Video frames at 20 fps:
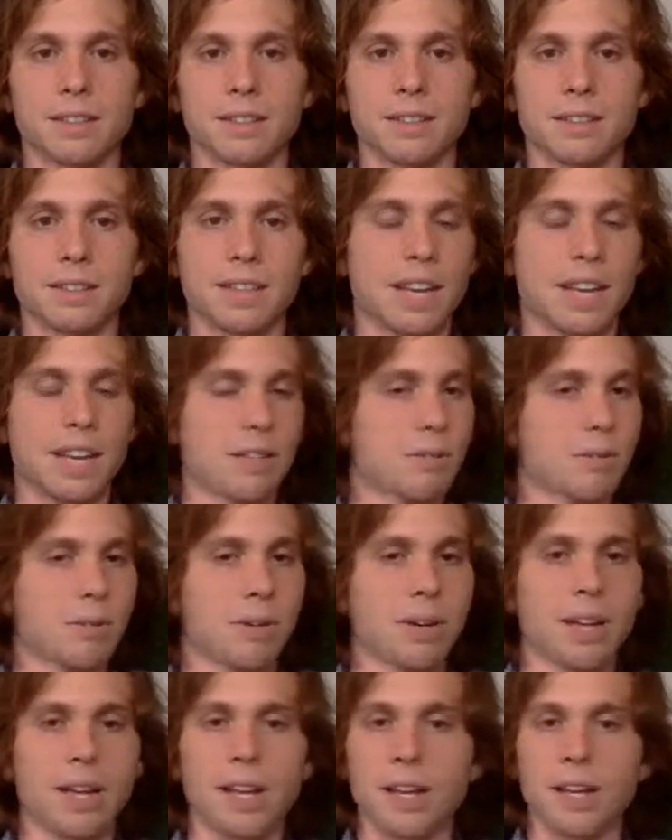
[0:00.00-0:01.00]

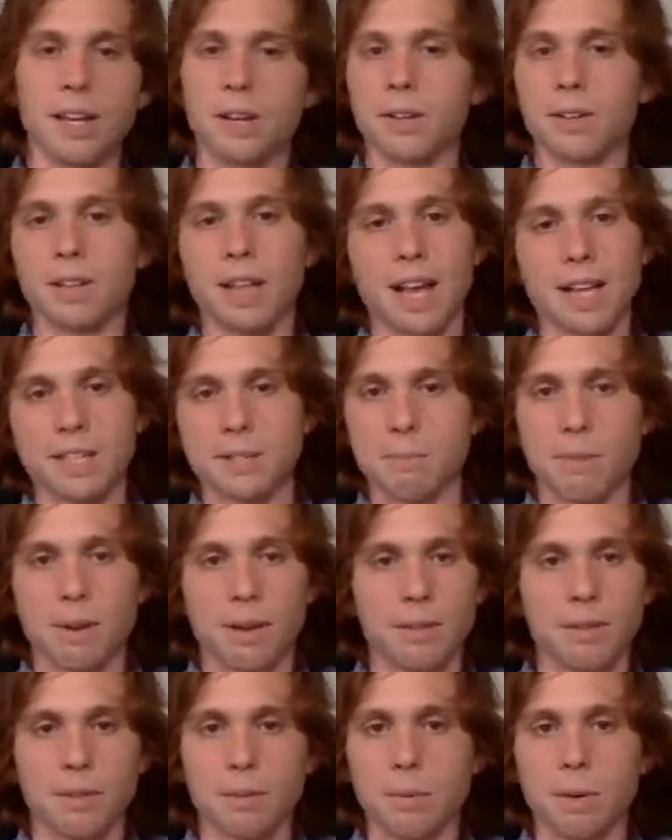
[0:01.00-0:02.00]
yesterday or last
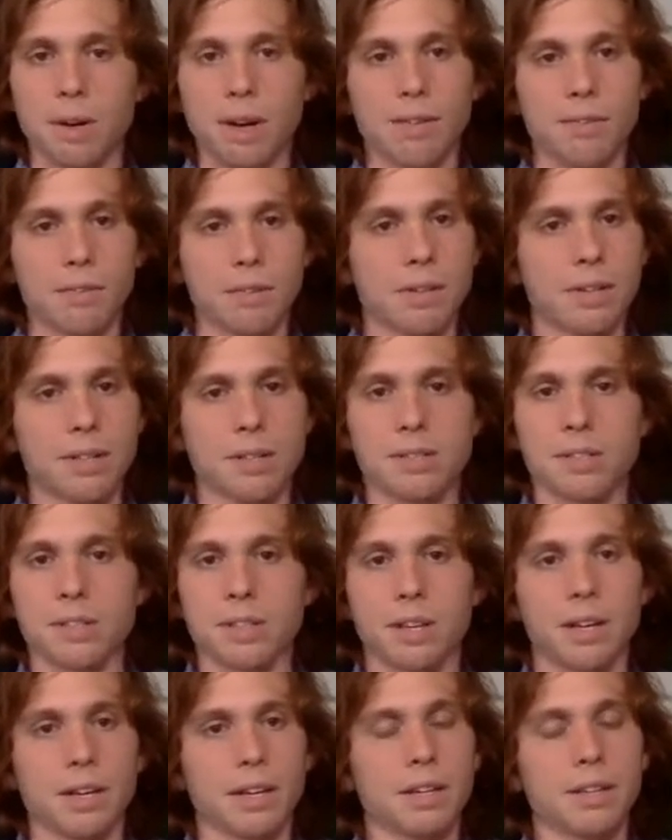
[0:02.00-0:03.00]
month or whatever, and it's like,